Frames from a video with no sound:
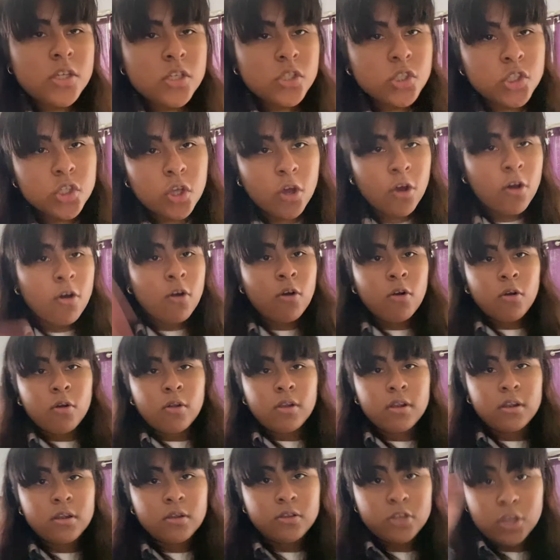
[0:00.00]
So
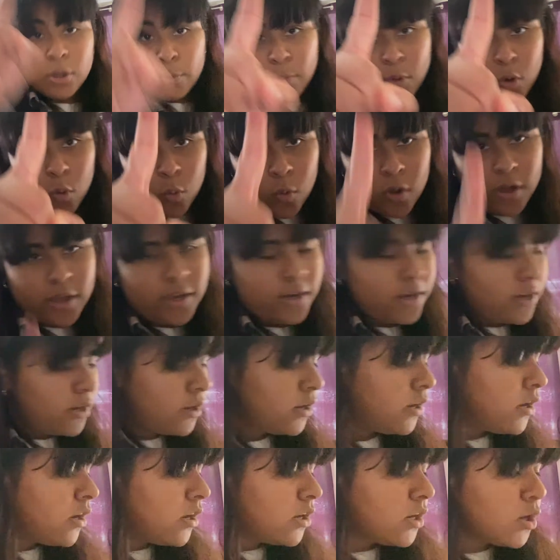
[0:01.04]
number one,
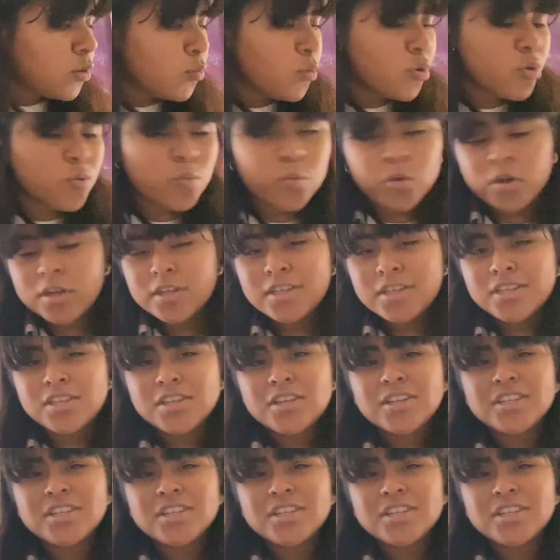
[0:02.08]
you